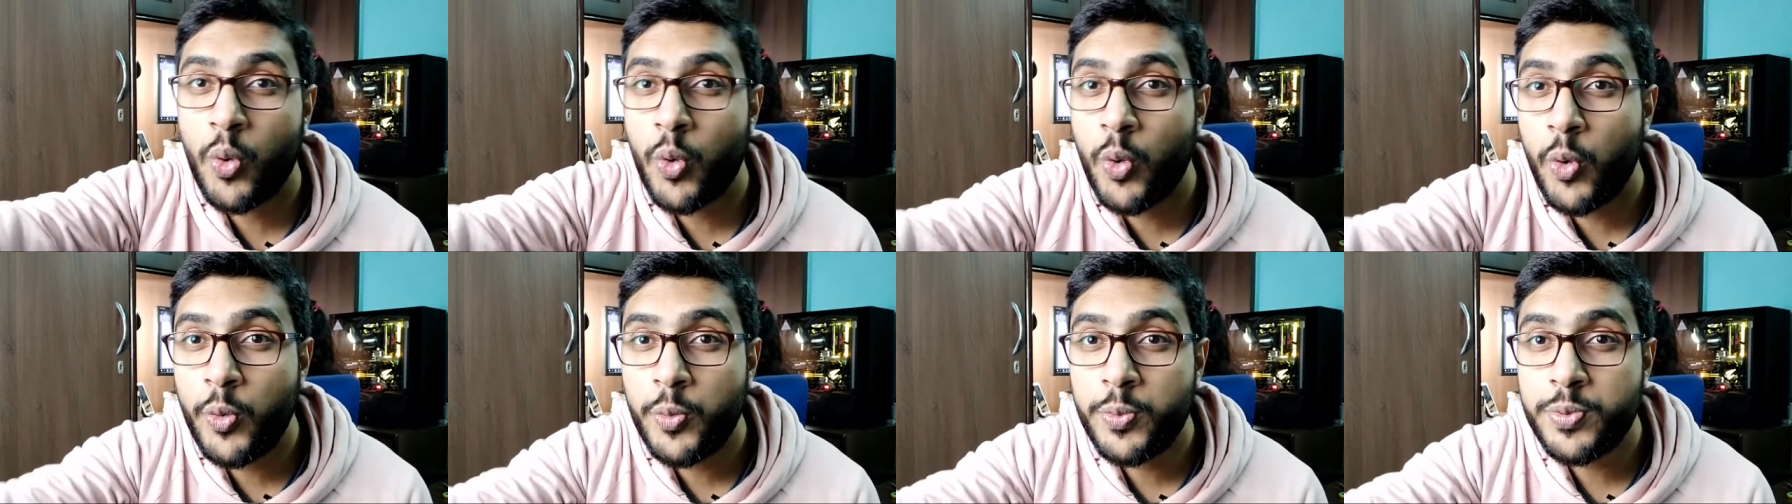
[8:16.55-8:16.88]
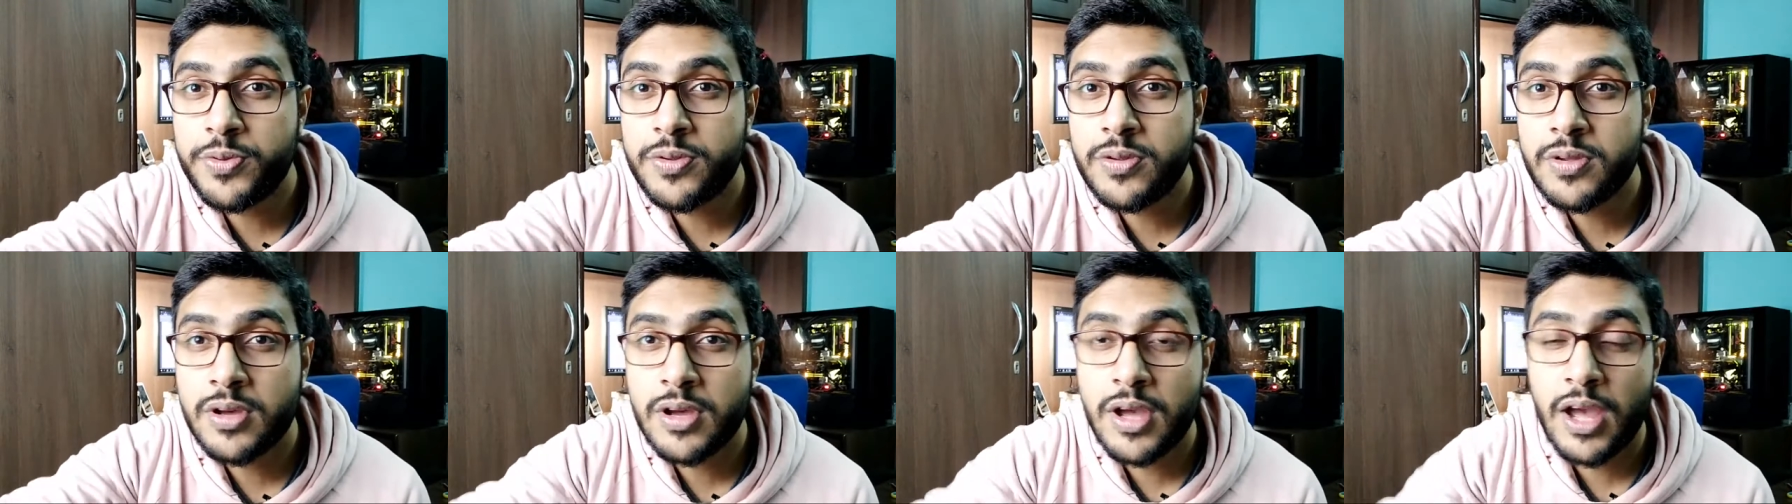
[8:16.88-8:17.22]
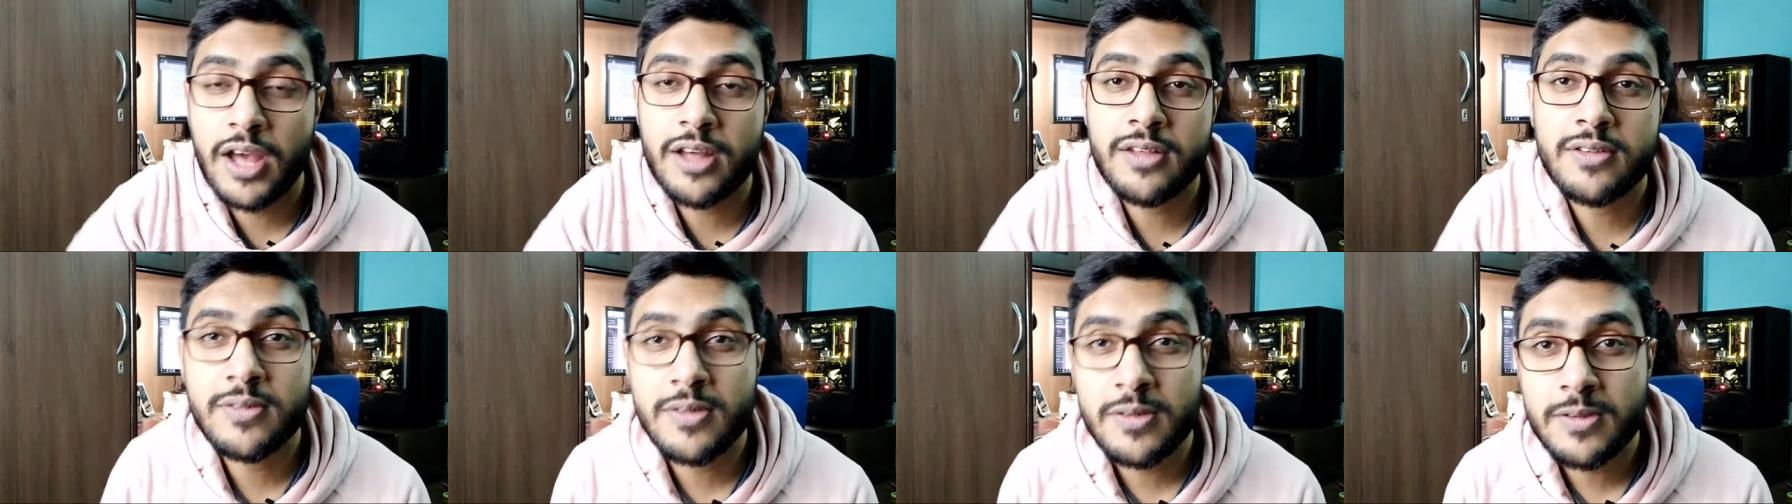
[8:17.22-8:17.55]
oops
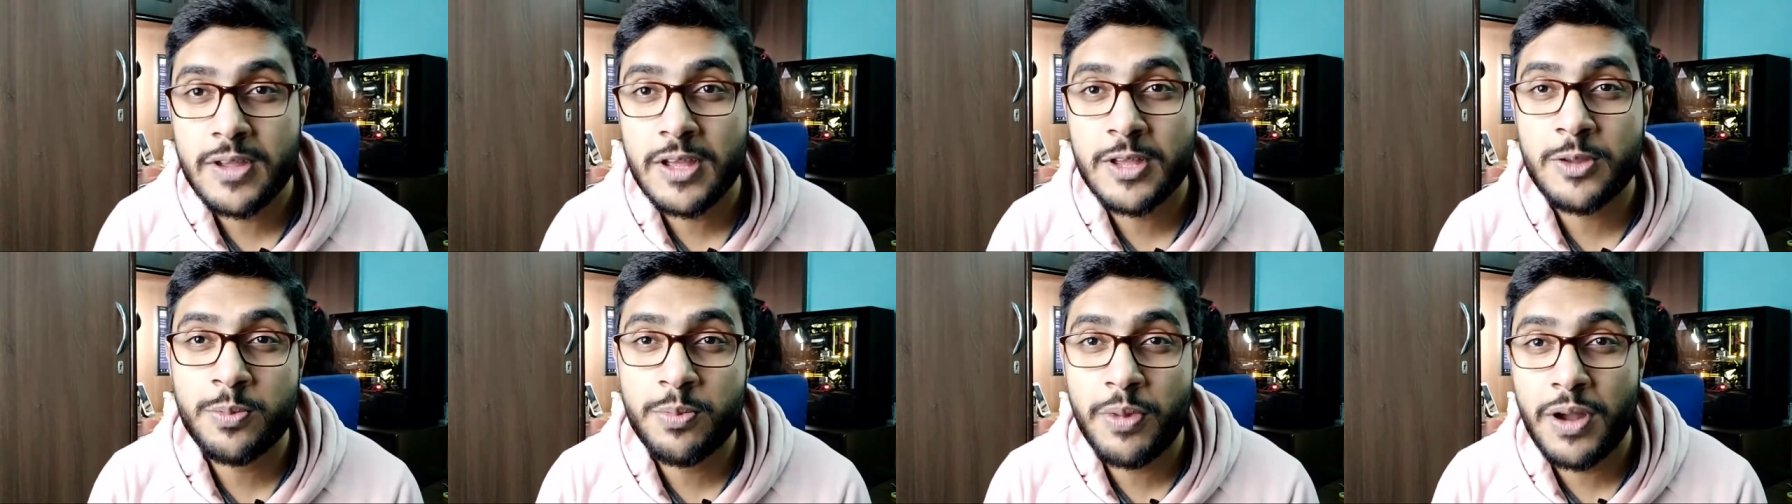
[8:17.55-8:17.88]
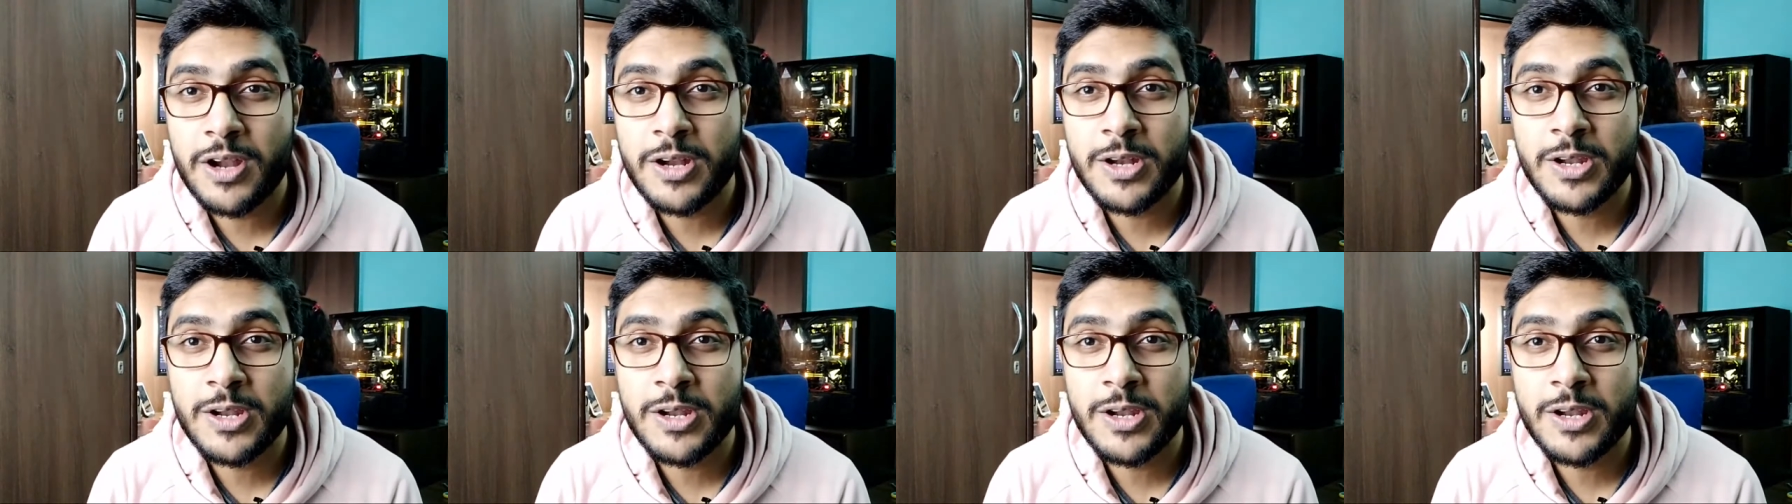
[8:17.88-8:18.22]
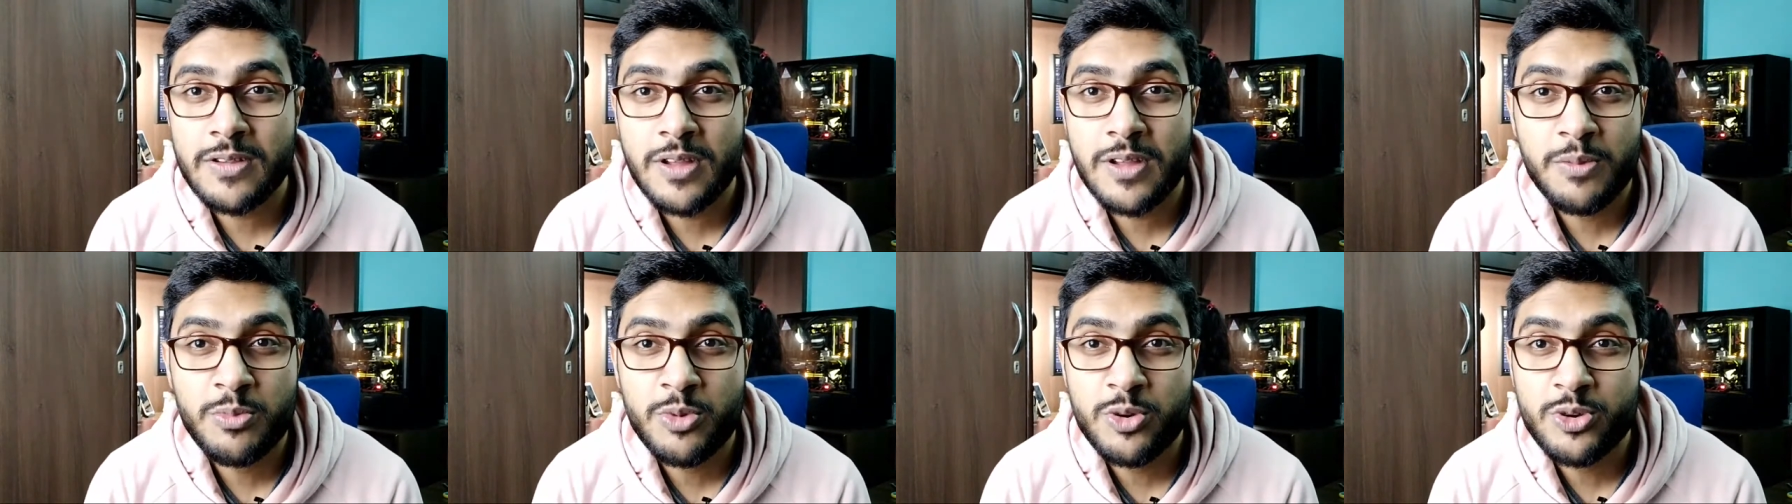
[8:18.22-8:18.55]
exercise
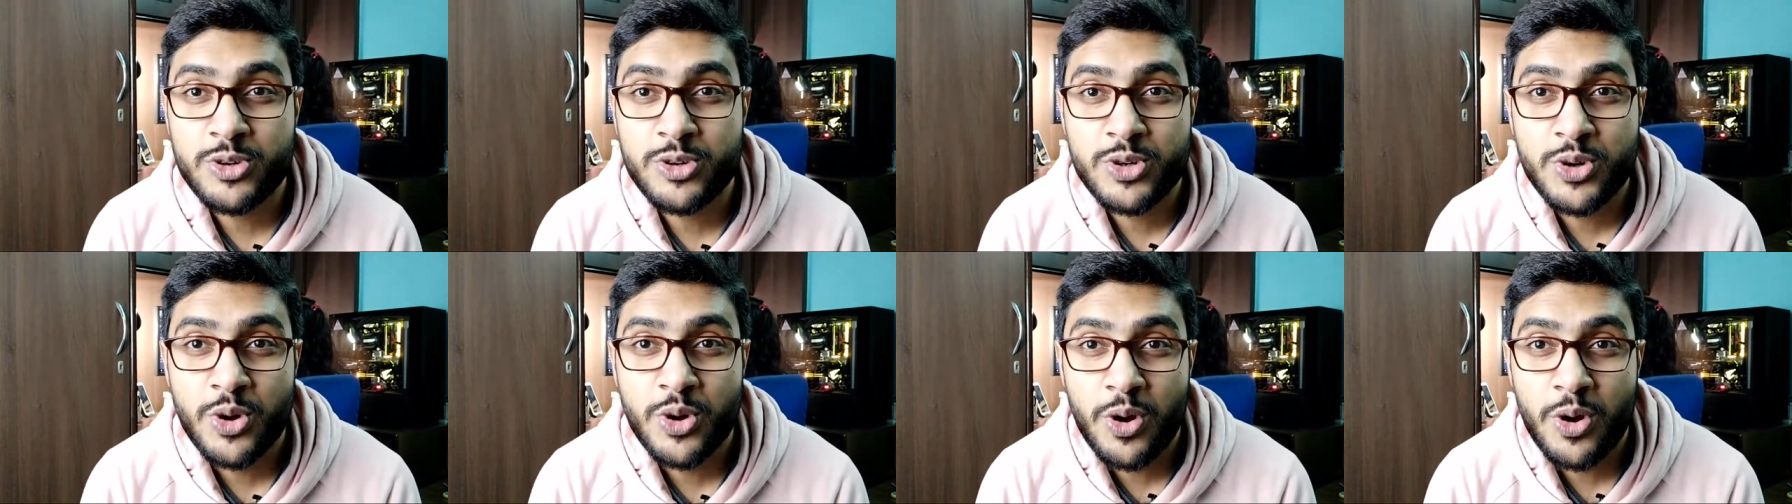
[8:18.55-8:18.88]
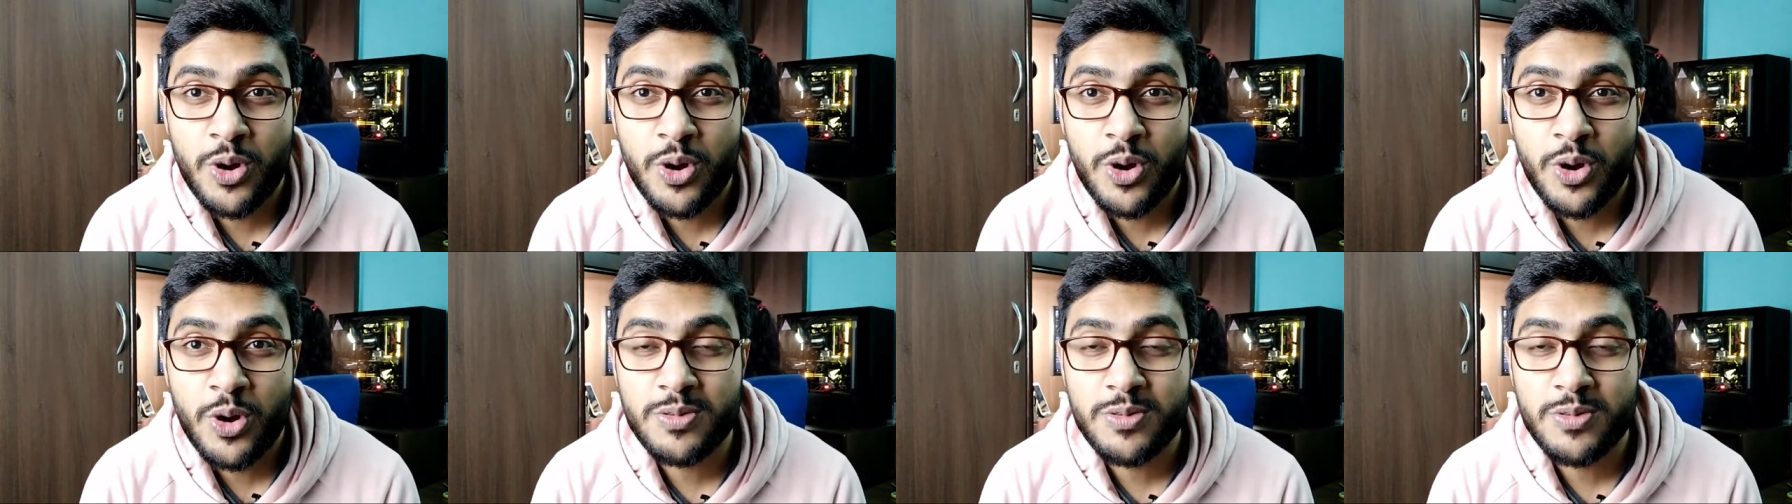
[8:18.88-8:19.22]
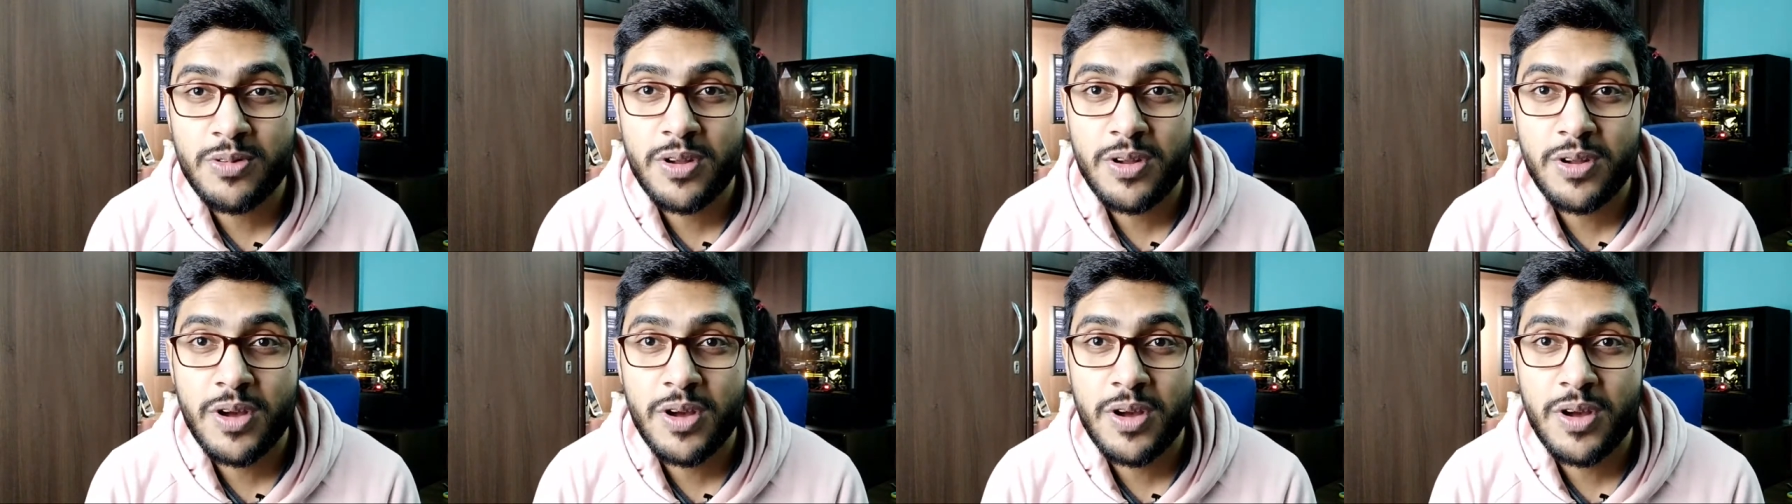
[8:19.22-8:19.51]
practice. I'm not sure.